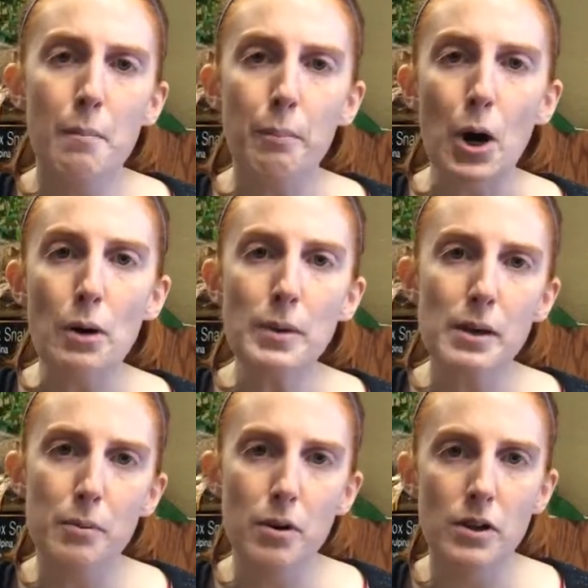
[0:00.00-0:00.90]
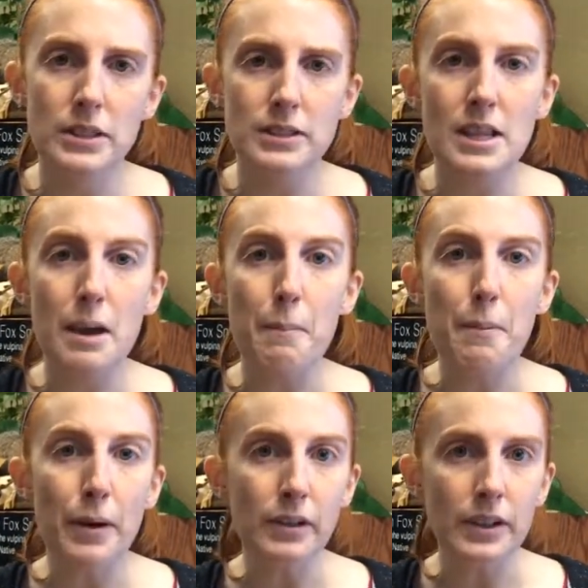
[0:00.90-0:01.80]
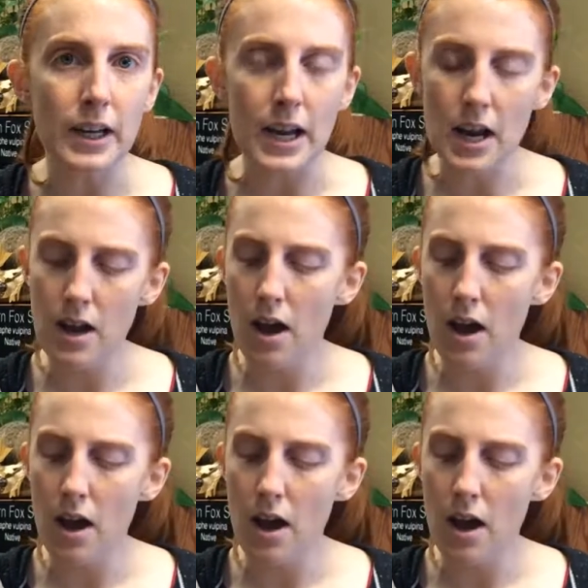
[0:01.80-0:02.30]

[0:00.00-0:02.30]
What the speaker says: Permeable is the ability